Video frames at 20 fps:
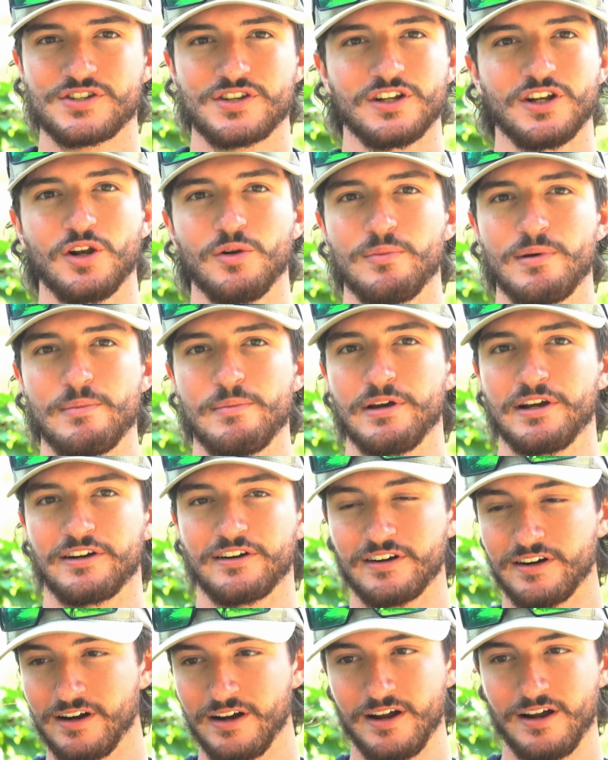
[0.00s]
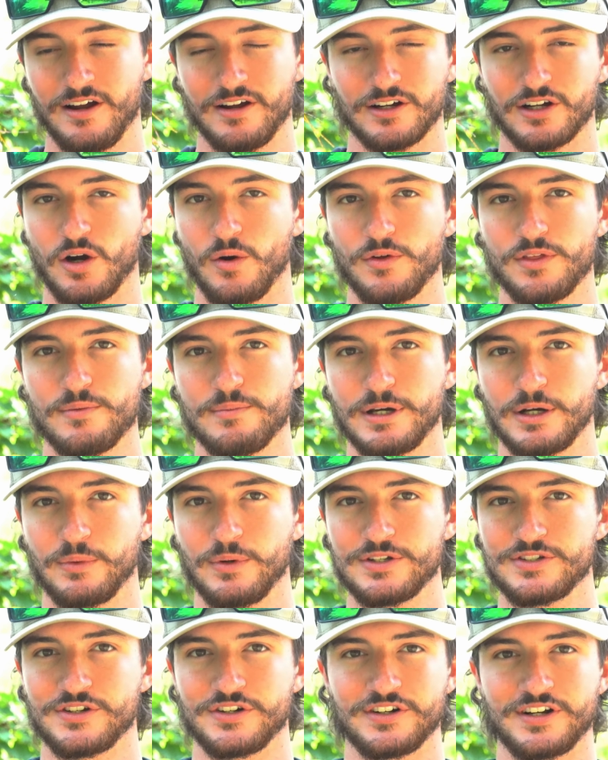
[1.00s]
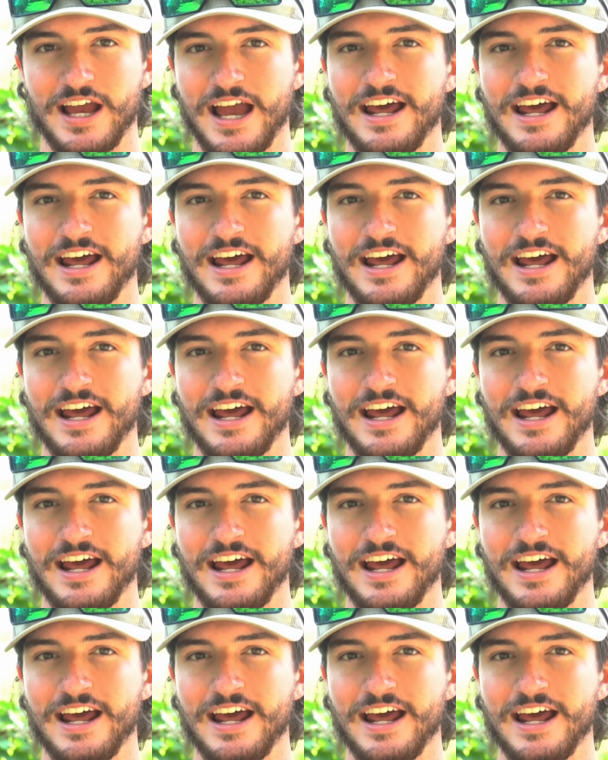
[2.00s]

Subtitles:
a little bit bigger, go with the big wizard.